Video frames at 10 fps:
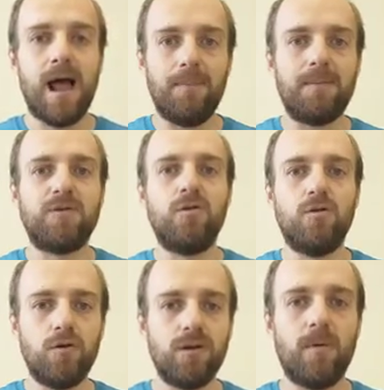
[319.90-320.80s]
help them to
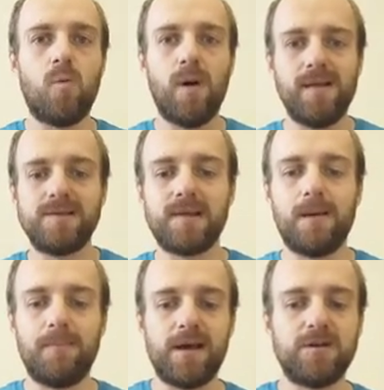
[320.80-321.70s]
learn about weights
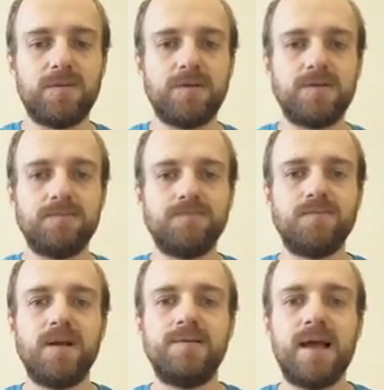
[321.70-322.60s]
and measurements.
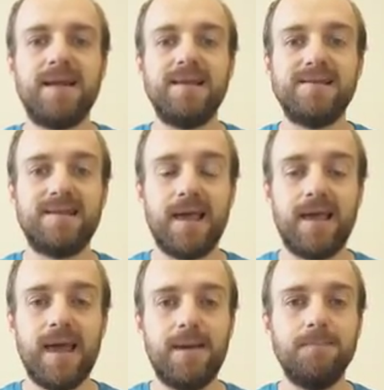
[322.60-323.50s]
Secondly is
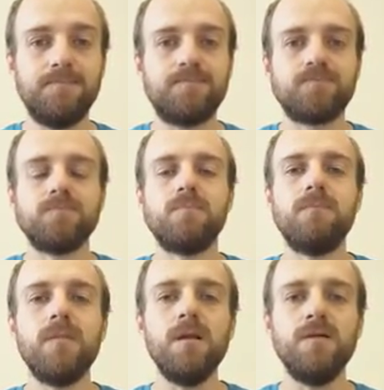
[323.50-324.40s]
take aim.
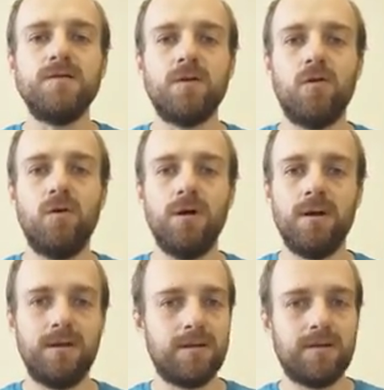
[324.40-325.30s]
So
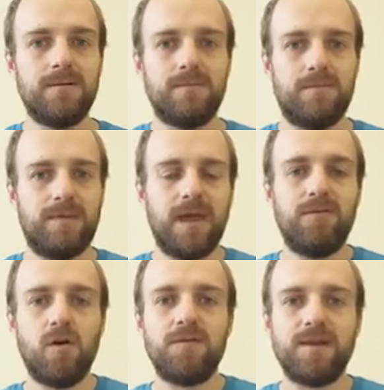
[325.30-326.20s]

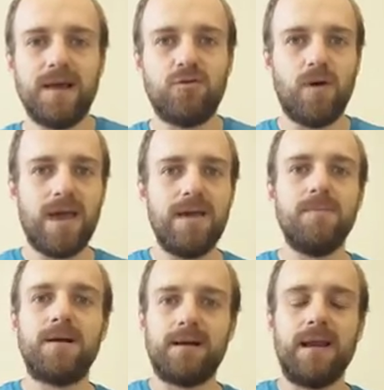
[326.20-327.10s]
David obviously had to
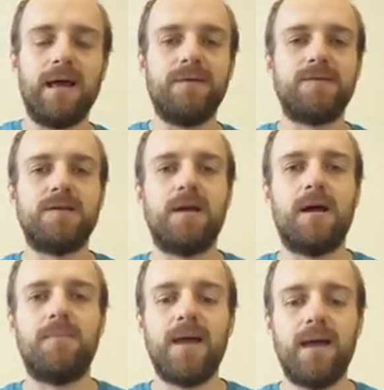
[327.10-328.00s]
aim at Goliath's
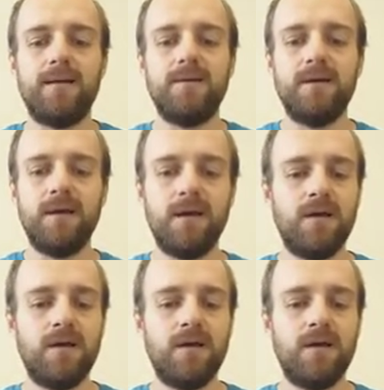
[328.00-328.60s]
head.